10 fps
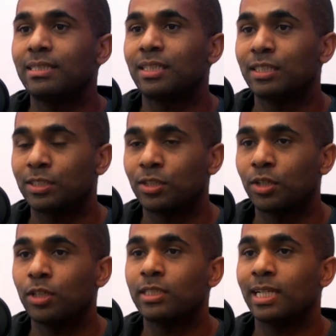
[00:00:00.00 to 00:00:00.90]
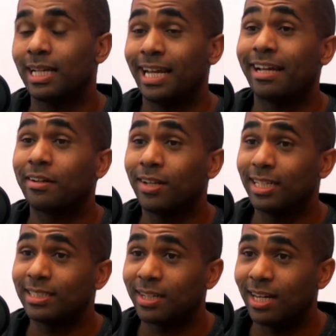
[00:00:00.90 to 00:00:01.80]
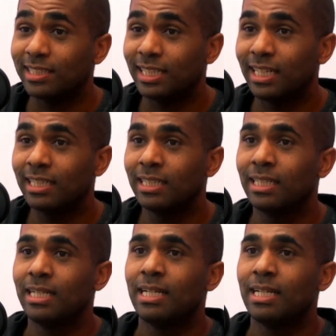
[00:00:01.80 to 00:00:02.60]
to search and analyze content. Yeah.